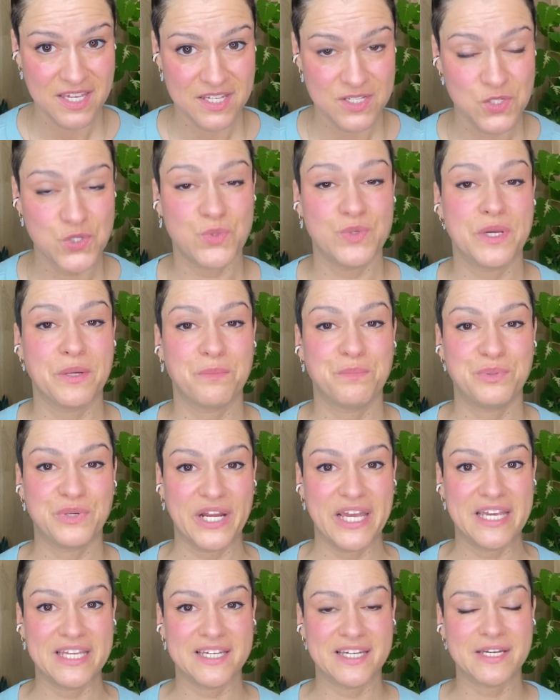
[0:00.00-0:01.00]
during
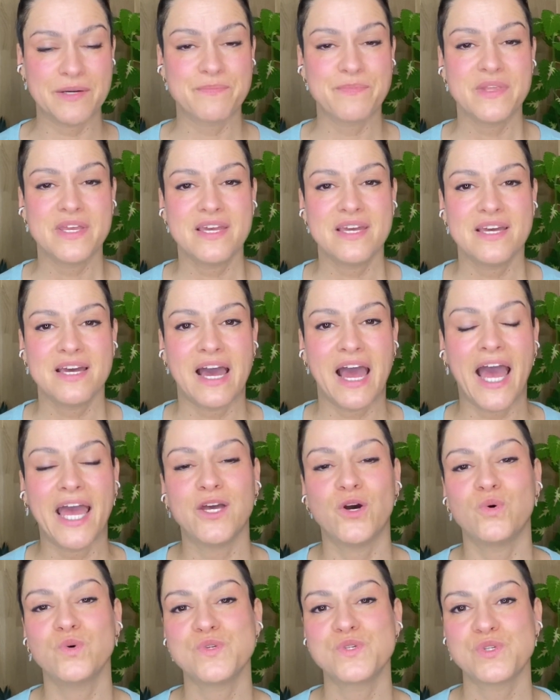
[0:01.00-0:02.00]
praying, I
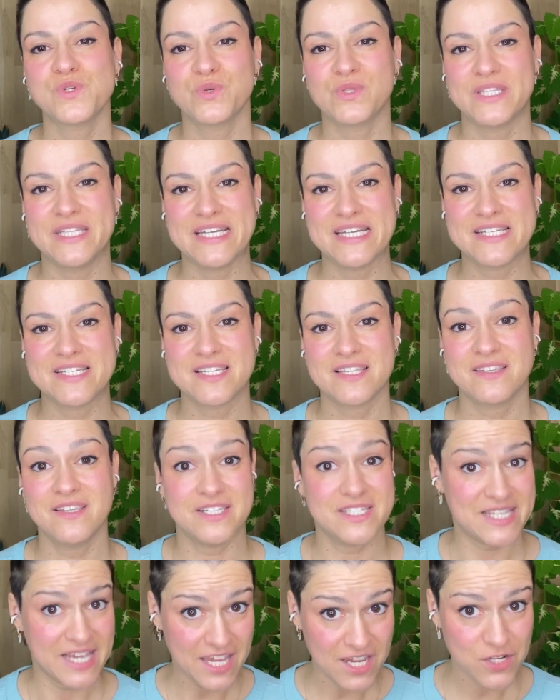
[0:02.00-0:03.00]
also did the
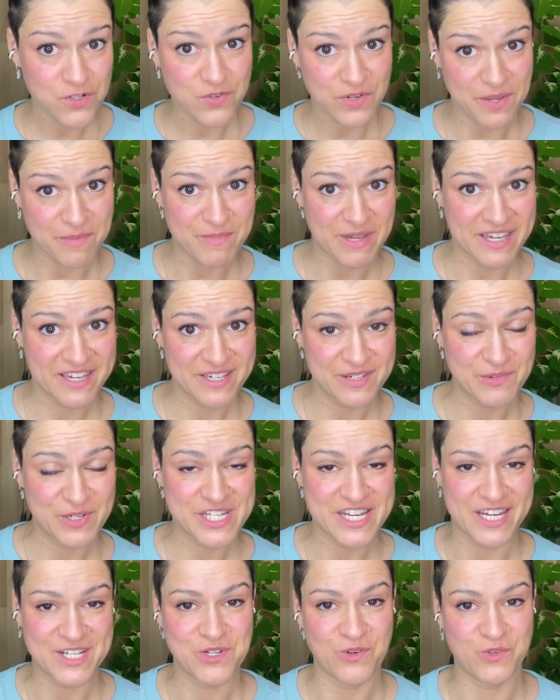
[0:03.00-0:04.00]
daydreaming,
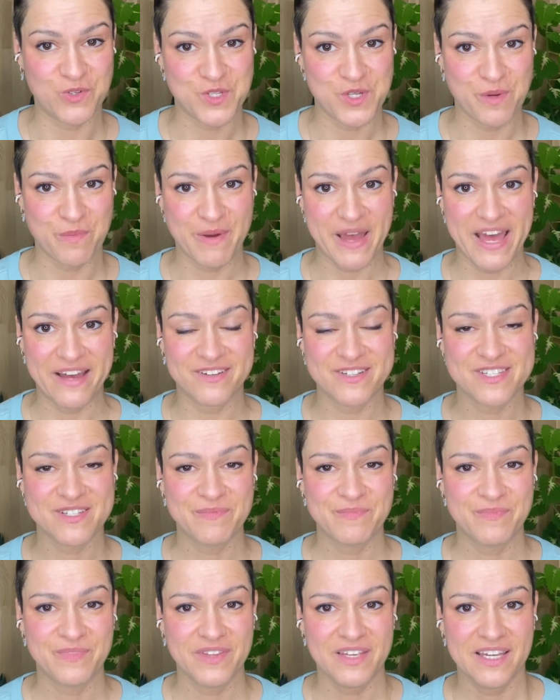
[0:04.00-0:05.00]
which I told you about,
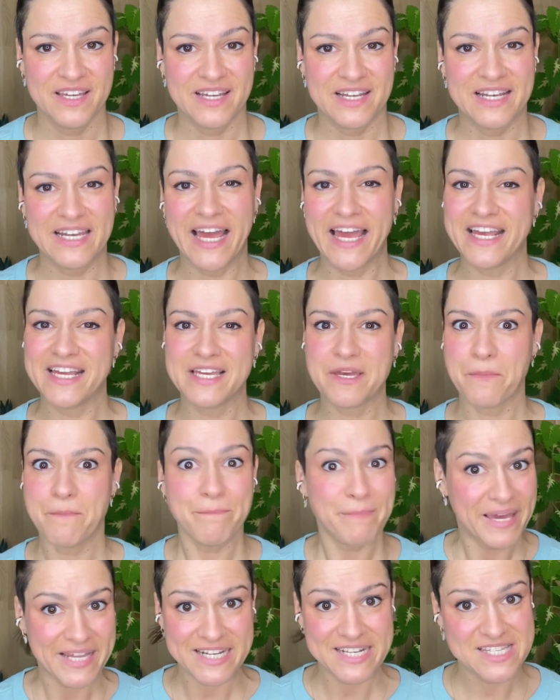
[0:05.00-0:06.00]
like
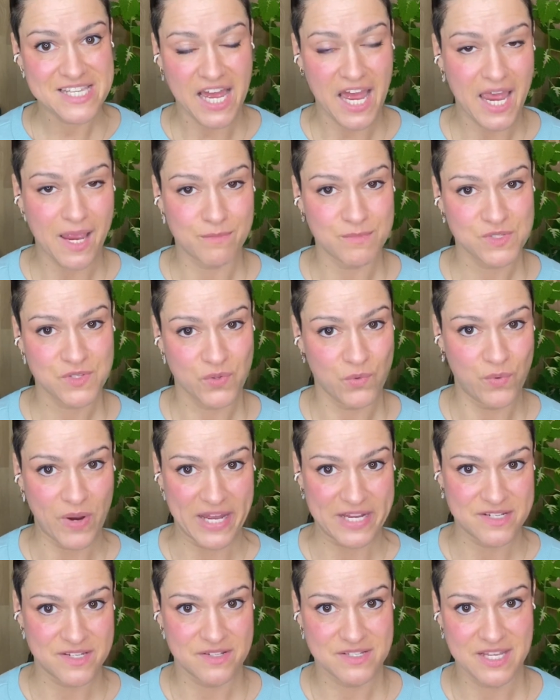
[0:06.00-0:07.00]
many times
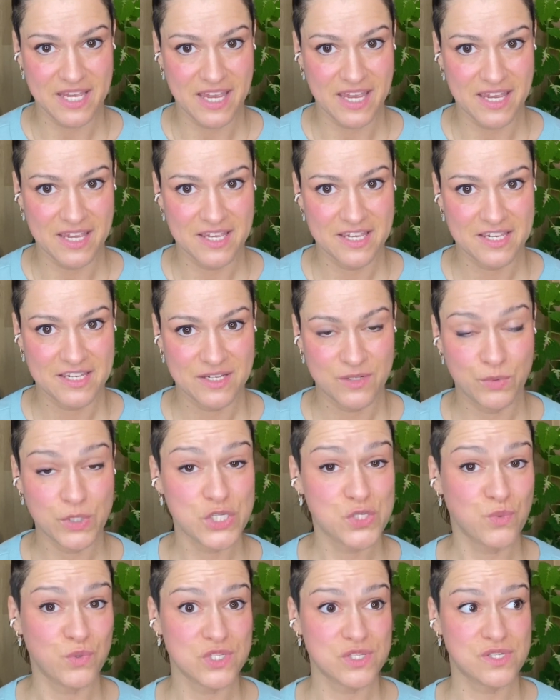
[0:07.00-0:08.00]
throughout the day,
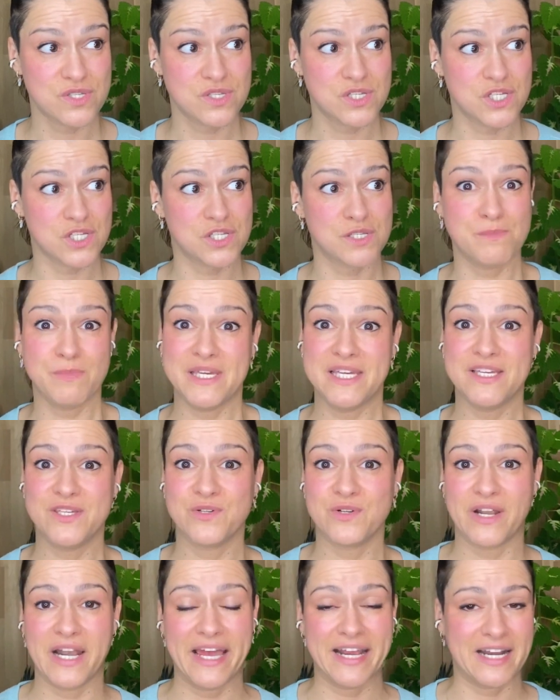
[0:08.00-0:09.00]
which was just me, you
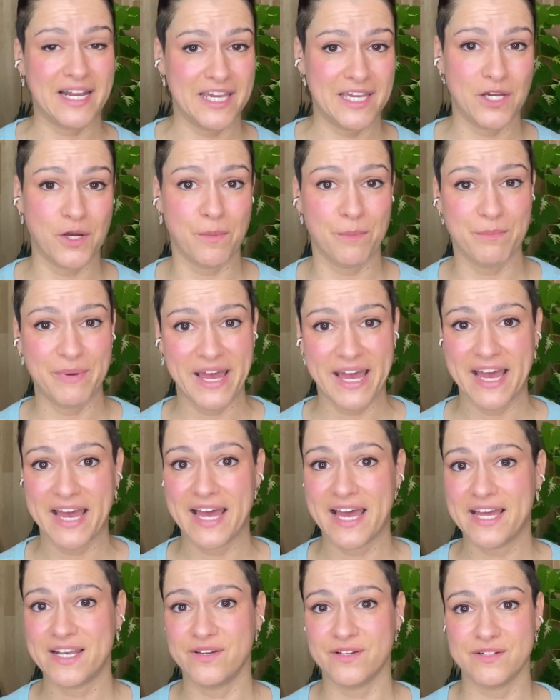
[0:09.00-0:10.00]
know, like laying on
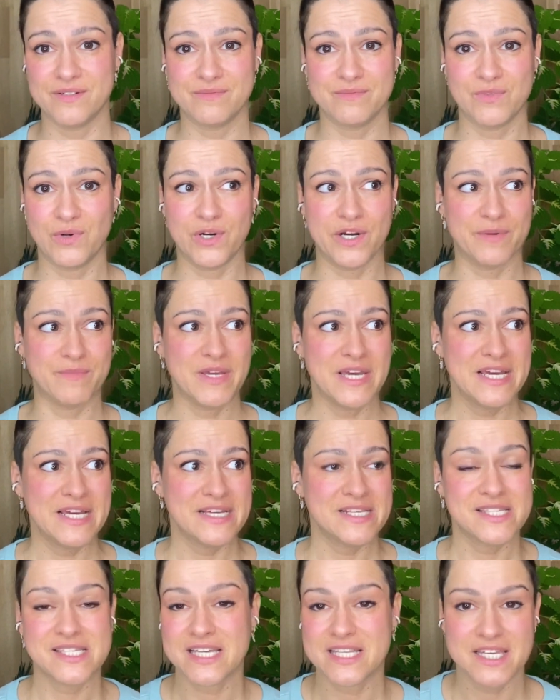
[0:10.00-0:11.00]
bed or
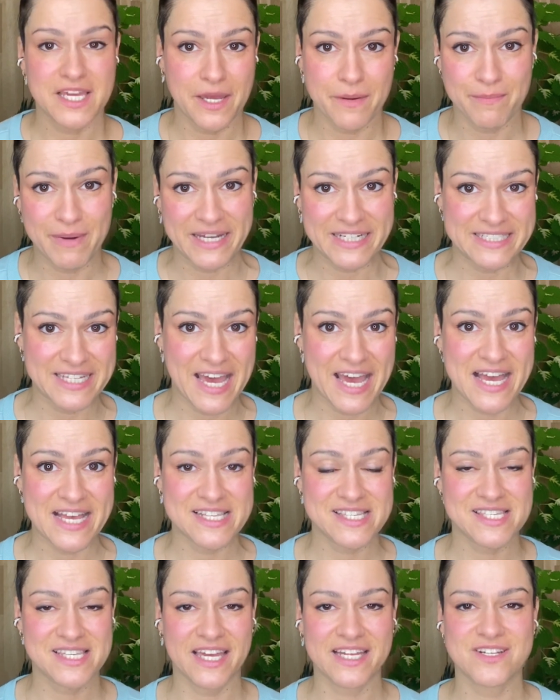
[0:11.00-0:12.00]
sitting at my
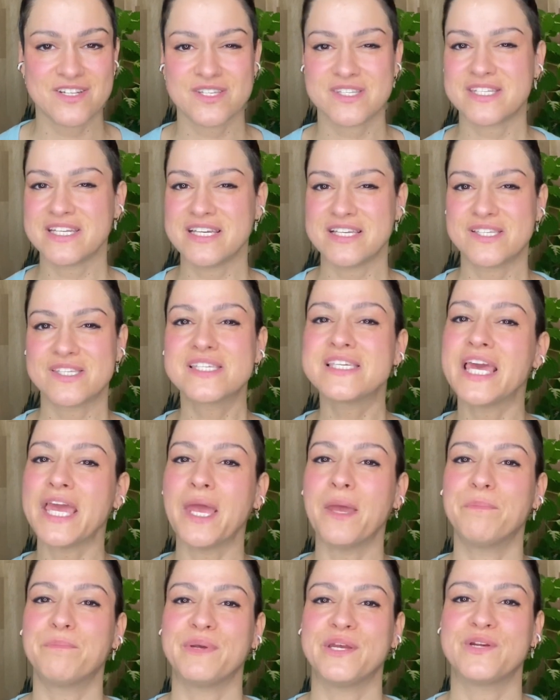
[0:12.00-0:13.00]
desk and just
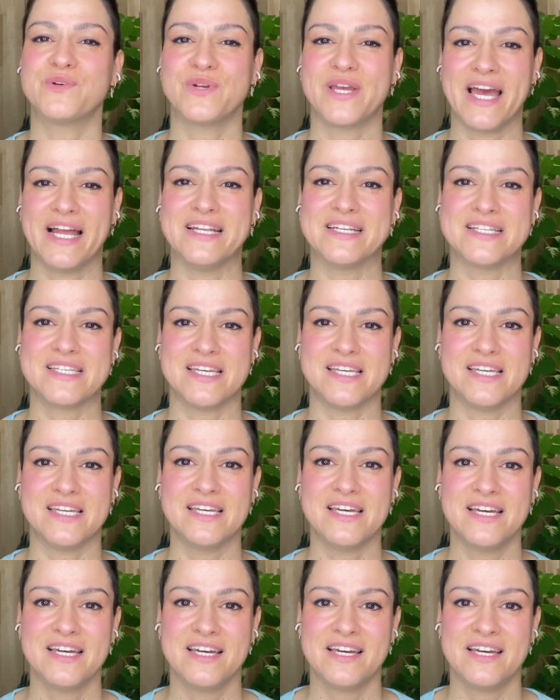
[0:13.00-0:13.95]
escaping reality